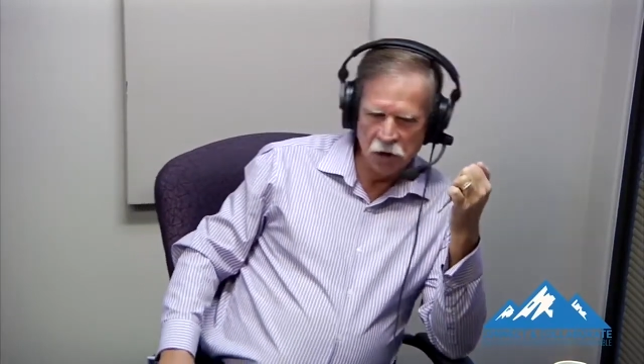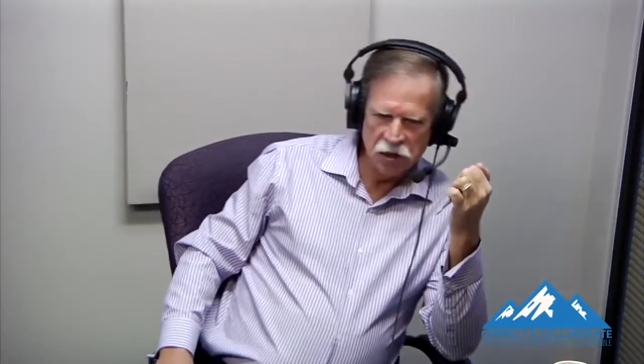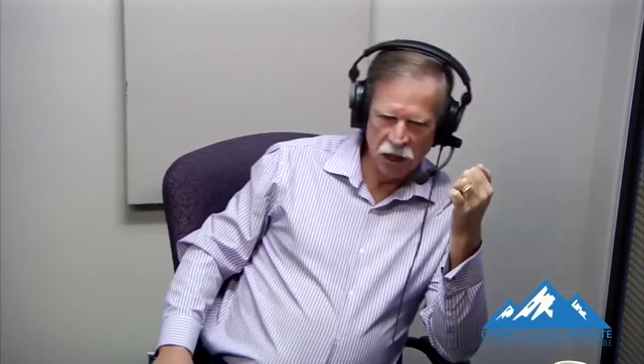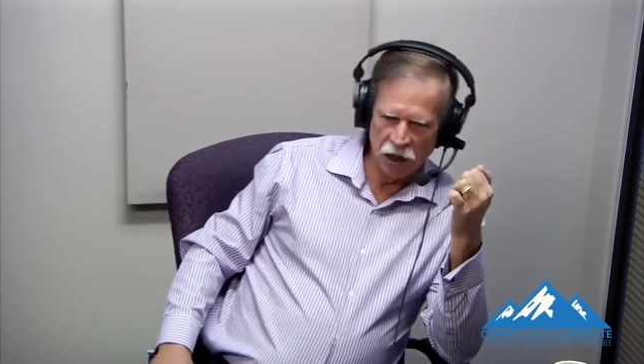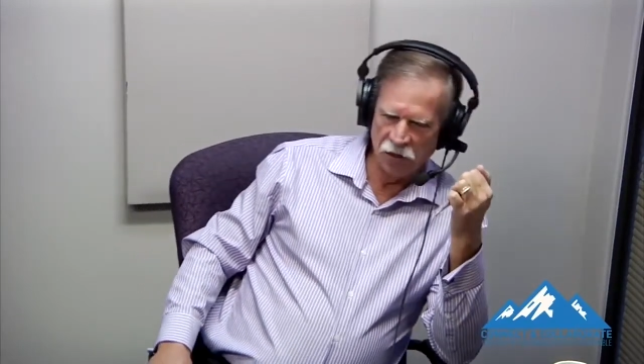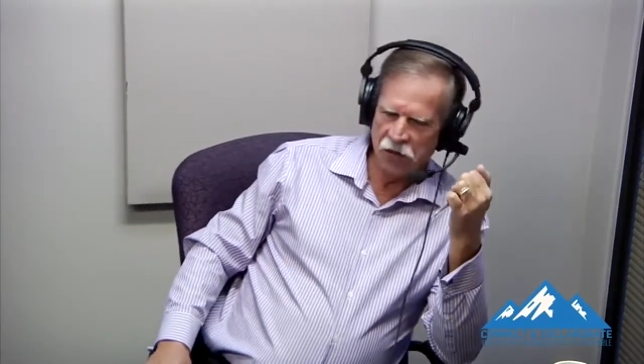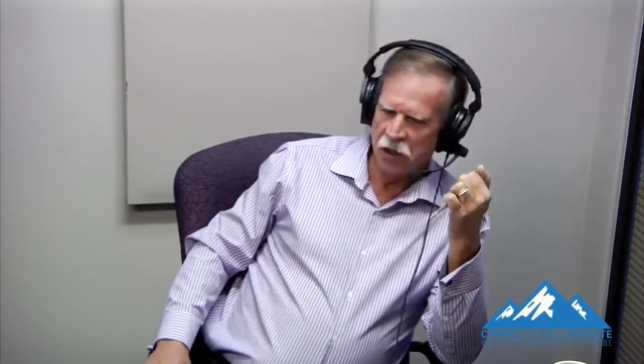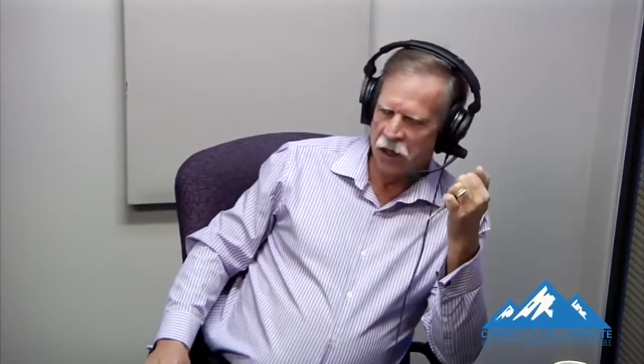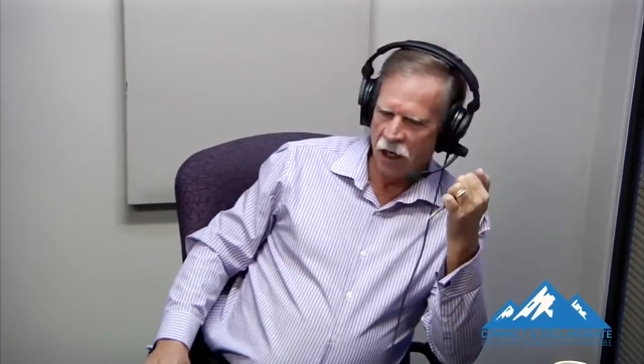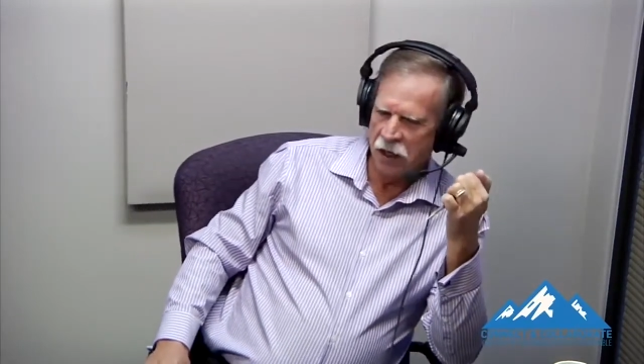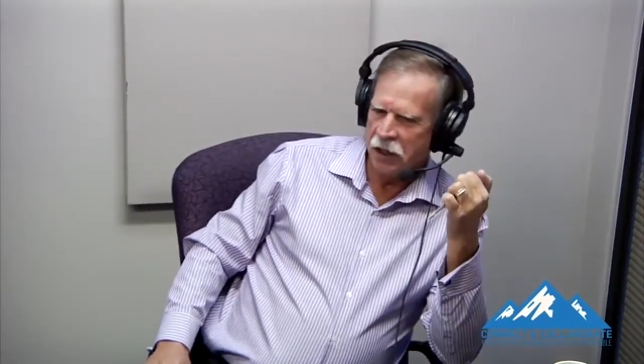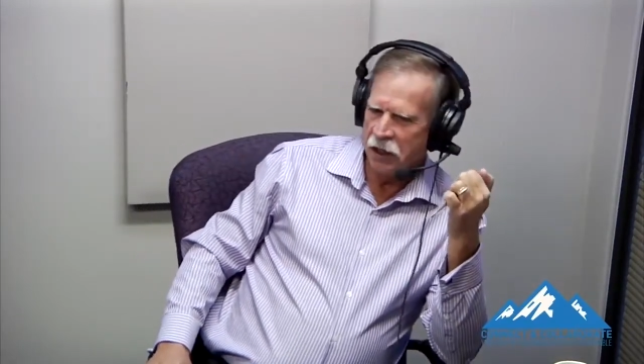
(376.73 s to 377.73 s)
you can tell after
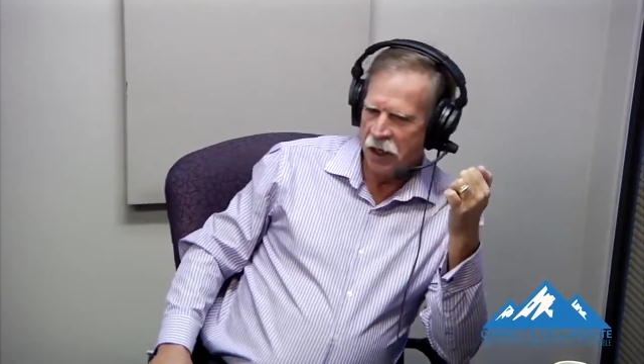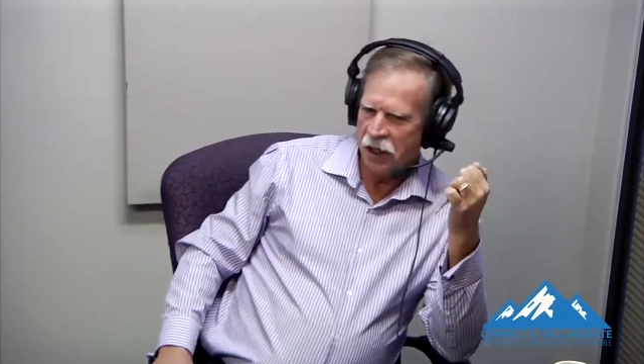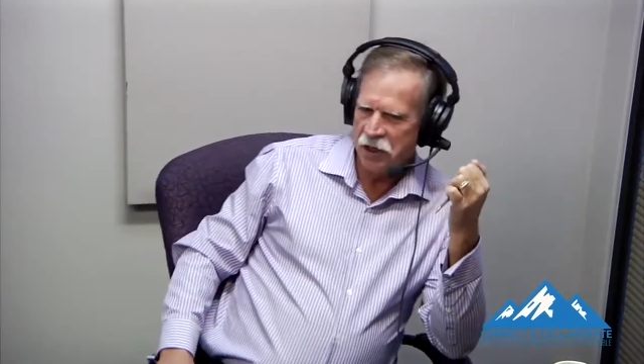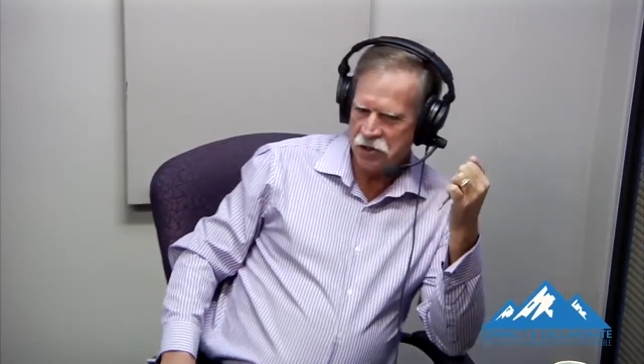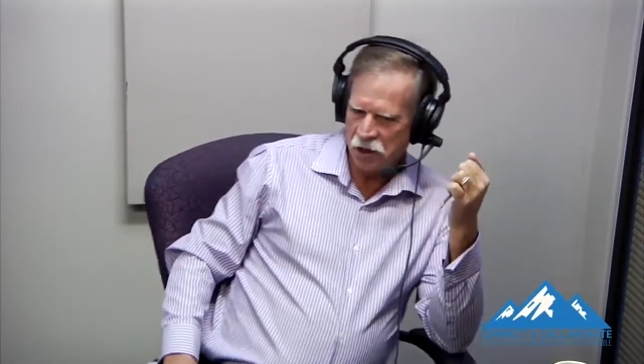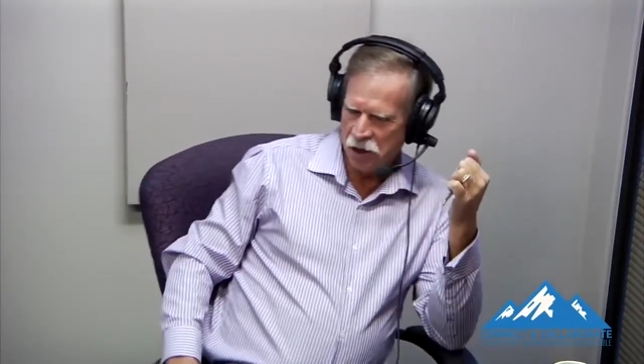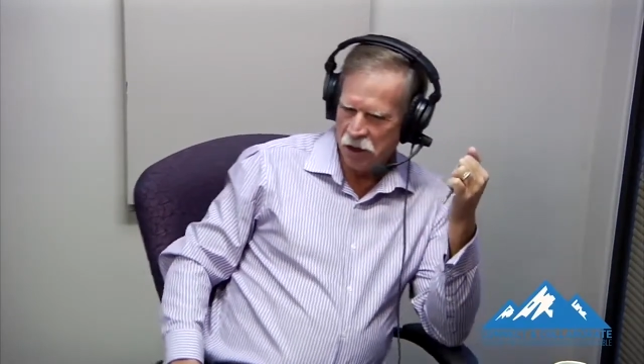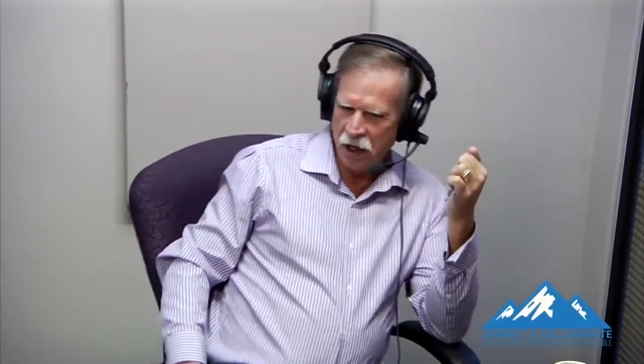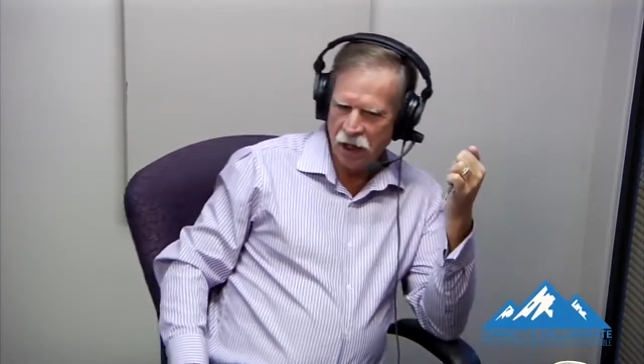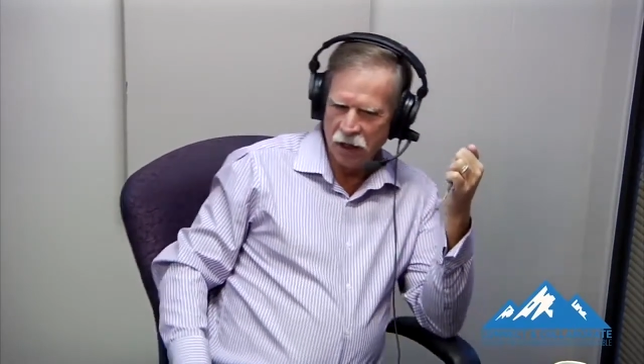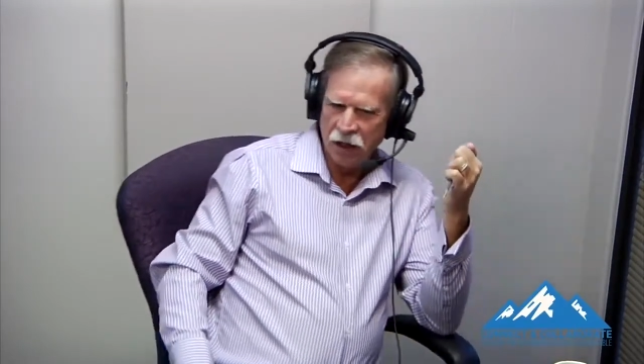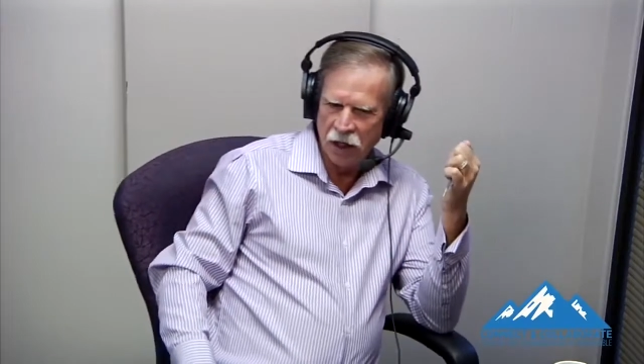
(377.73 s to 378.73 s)
ninety days or one hundred
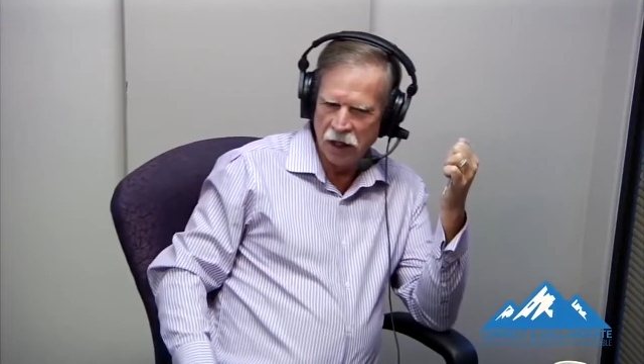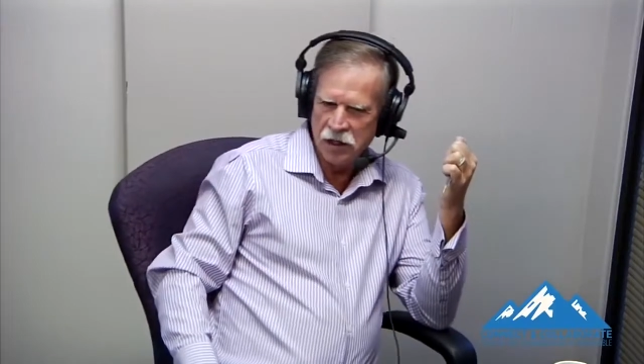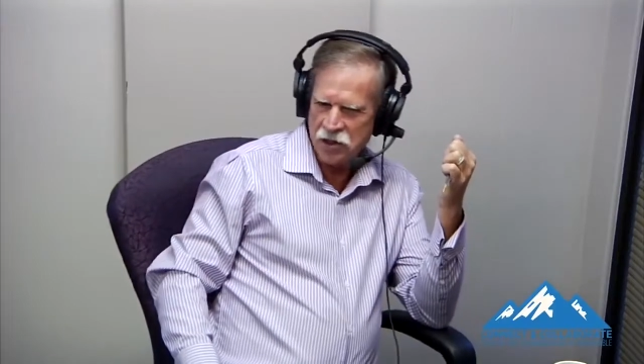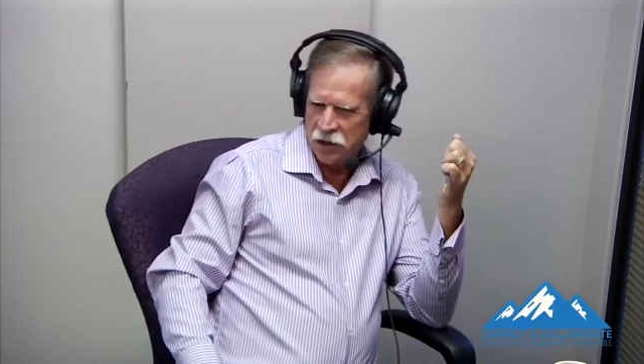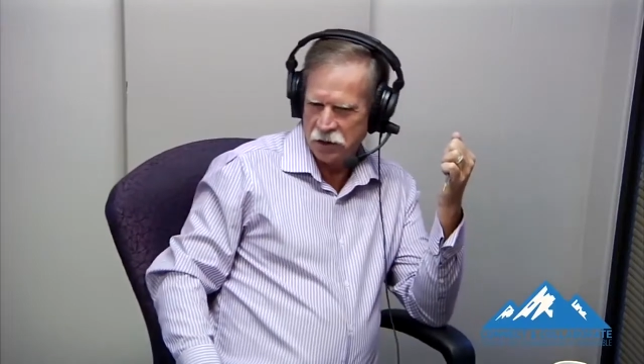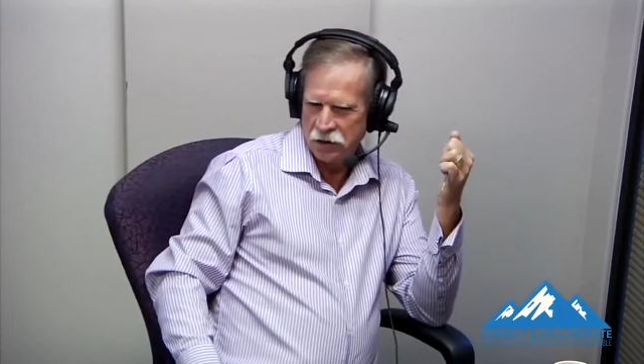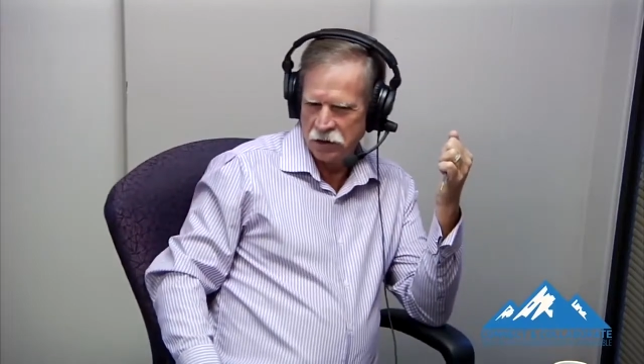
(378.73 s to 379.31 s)
eighty days.